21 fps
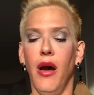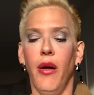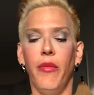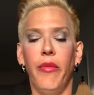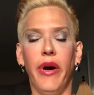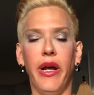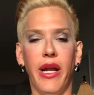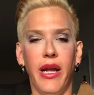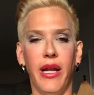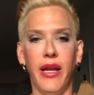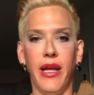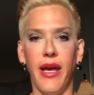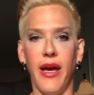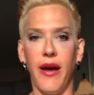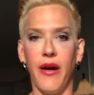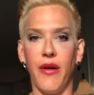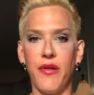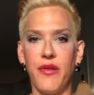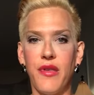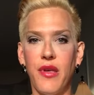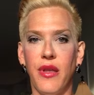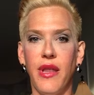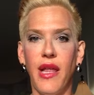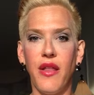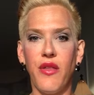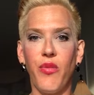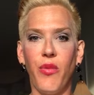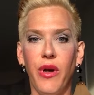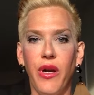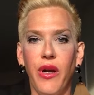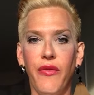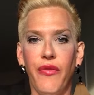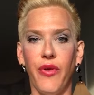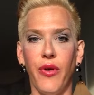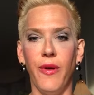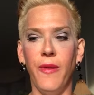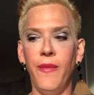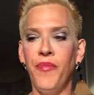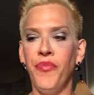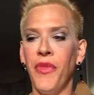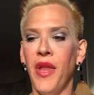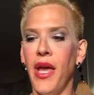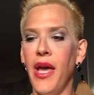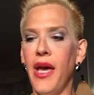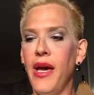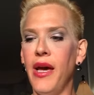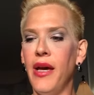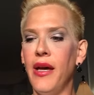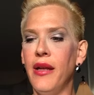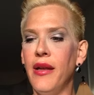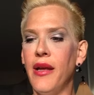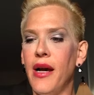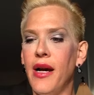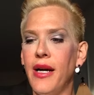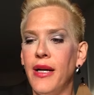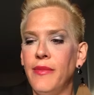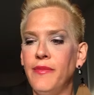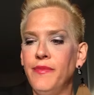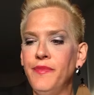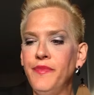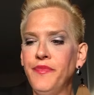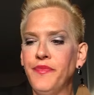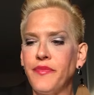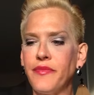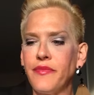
But anyhow, so that's wonderful. And